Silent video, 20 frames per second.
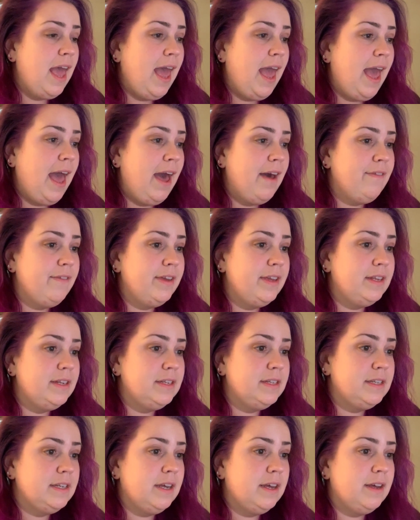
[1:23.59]

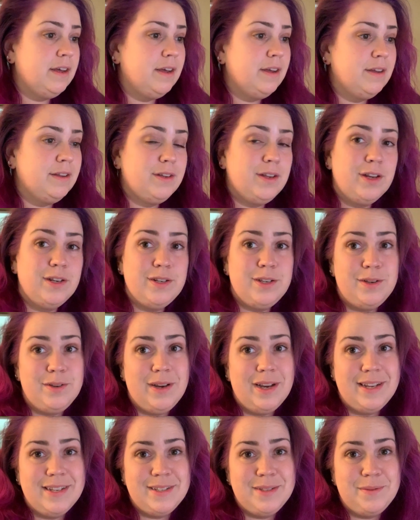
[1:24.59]
haven't talked to you
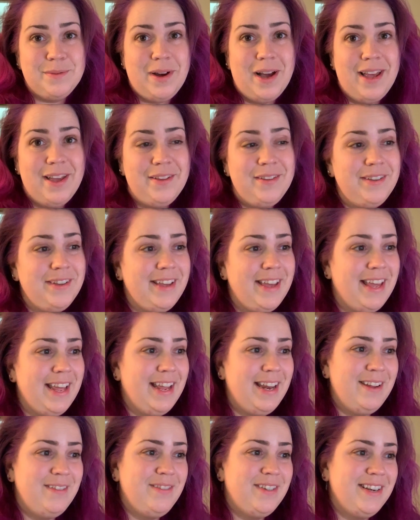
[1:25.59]
guys in a while,
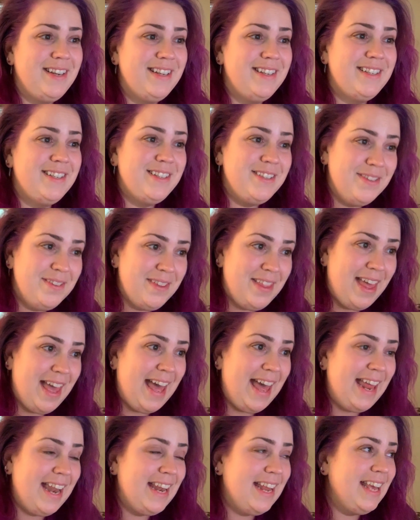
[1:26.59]
and I wanted to do
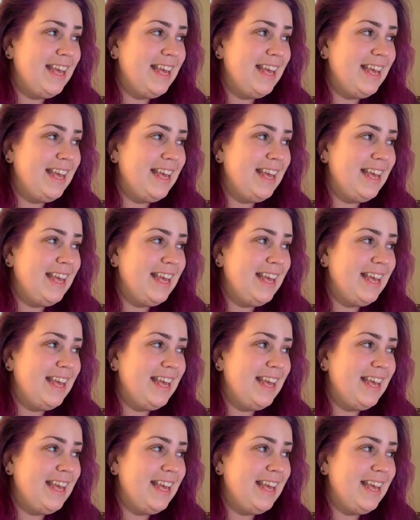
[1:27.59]
that.